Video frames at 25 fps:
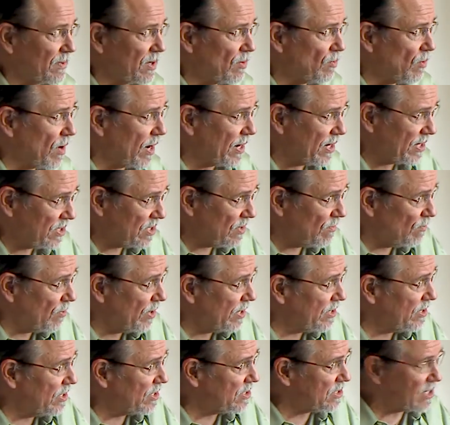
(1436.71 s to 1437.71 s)
He wanted to
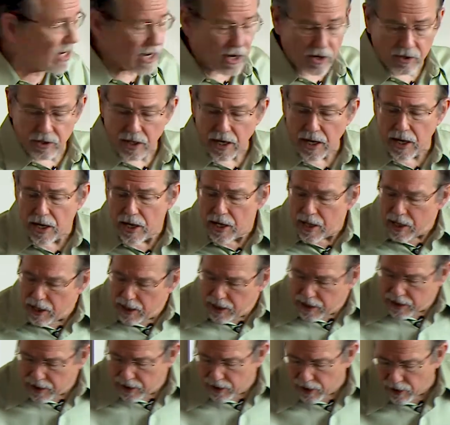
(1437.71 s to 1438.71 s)
bring this out.
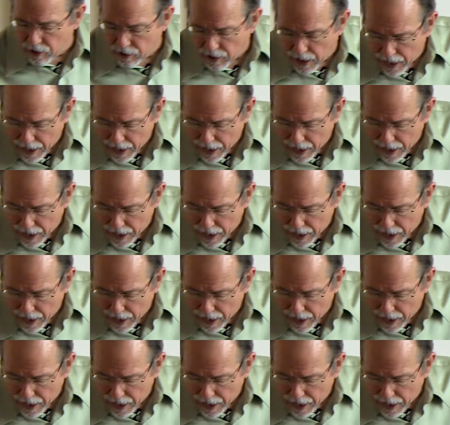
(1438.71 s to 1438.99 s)
You know,